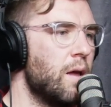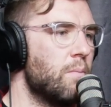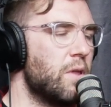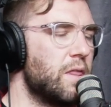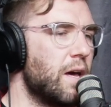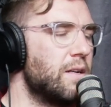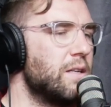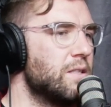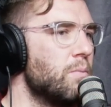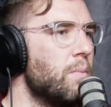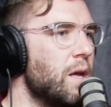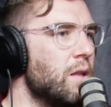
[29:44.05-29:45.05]
But that
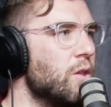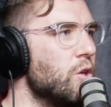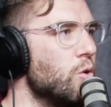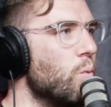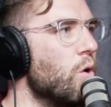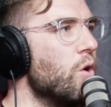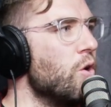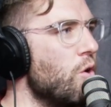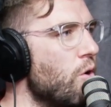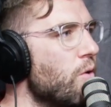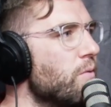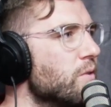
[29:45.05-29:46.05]
doesn't mean that you weren't
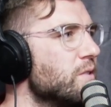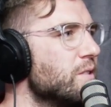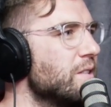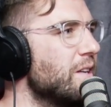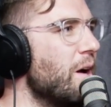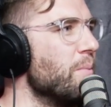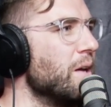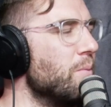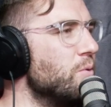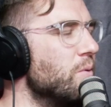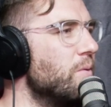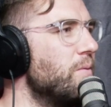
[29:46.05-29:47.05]
nervous coming up
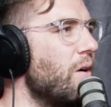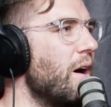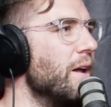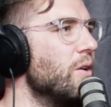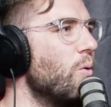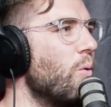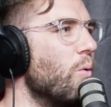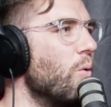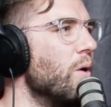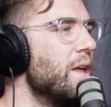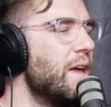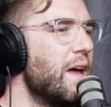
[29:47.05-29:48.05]
to a fight,
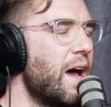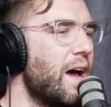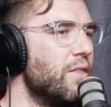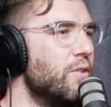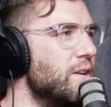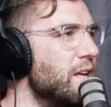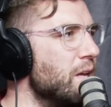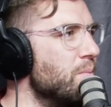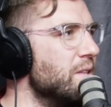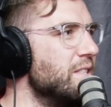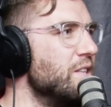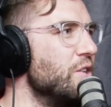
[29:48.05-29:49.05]
or had the
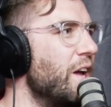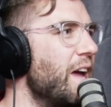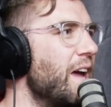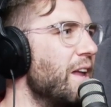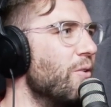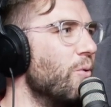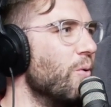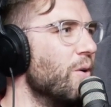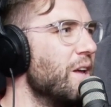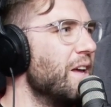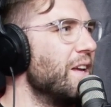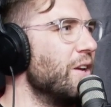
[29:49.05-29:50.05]
demons in your head, or,
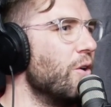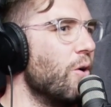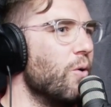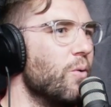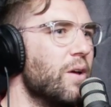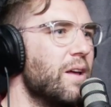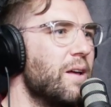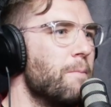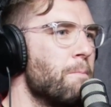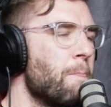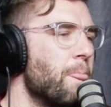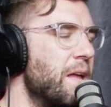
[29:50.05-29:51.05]
you know,
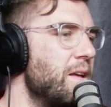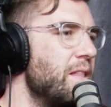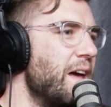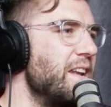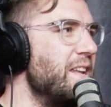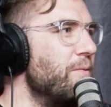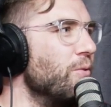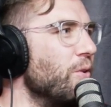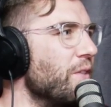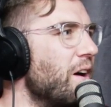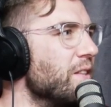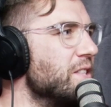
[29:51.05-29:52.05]
that devil
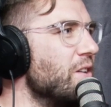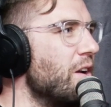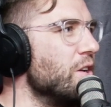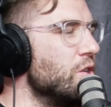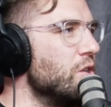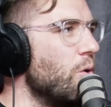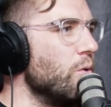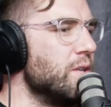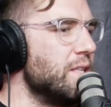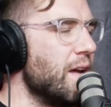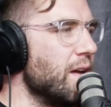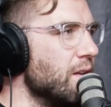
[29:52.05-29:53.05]
on the other side of your shoulder
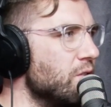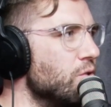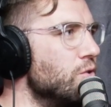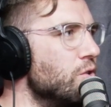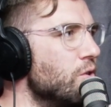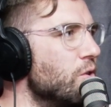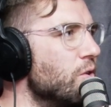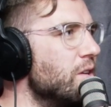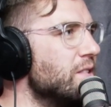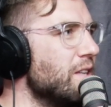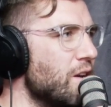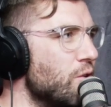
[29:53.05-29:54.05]
saying, should you do
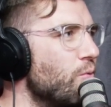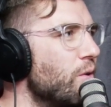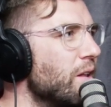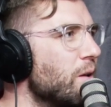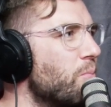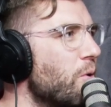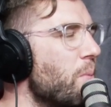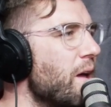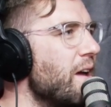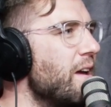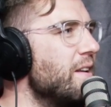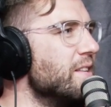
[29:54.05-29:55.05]
this? Are you really
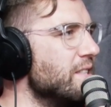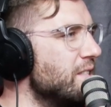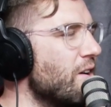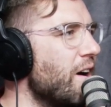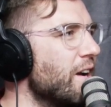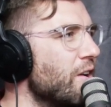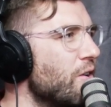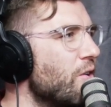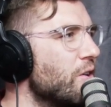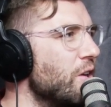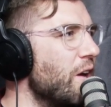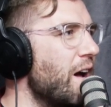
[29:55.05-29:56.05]
prepared? Is this guy going to
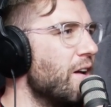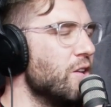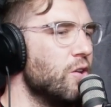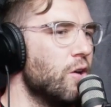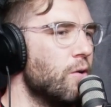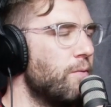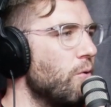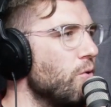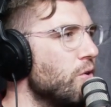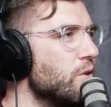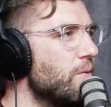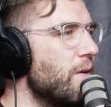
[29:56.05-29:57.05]
knock you out? Are you going to fall
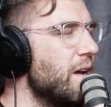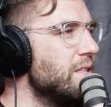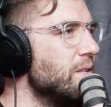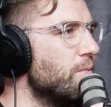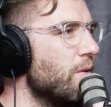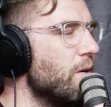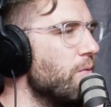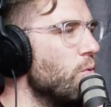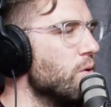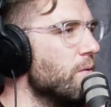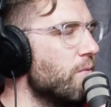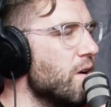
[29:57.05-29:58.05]
on your face in front of
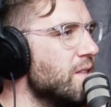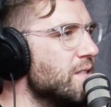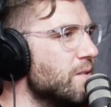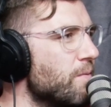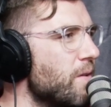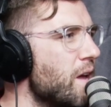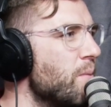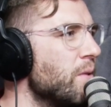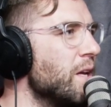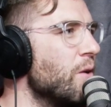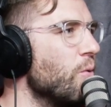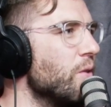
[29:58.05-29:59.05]
all your friends and
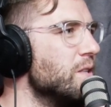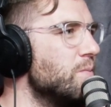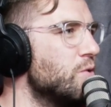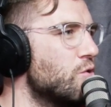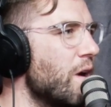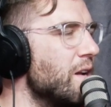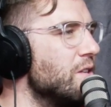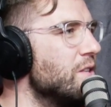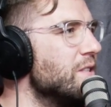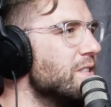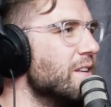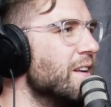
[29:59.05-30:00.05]
family and all these
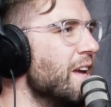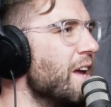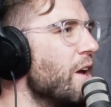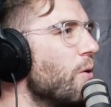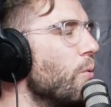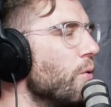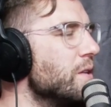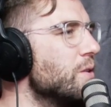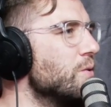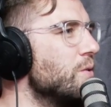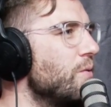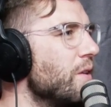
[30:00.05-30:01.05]
strangers and all these
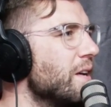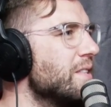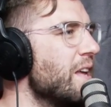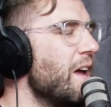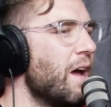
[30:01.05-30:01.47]
sorts of things?